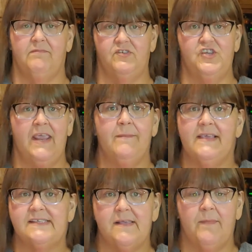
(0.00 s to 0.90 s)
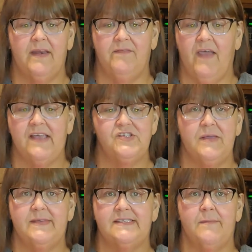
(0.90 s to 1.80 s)
Shaming somebody, fat
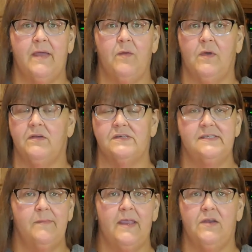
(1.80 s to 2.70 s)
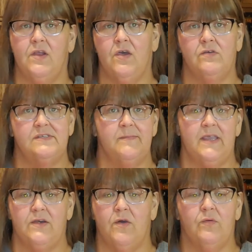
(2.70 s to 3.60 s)
shaming somebody, whether it's somebody you know,
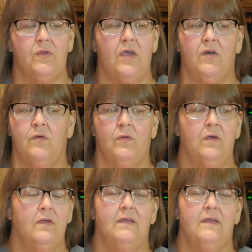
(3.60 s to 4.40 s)
somebody you don't know,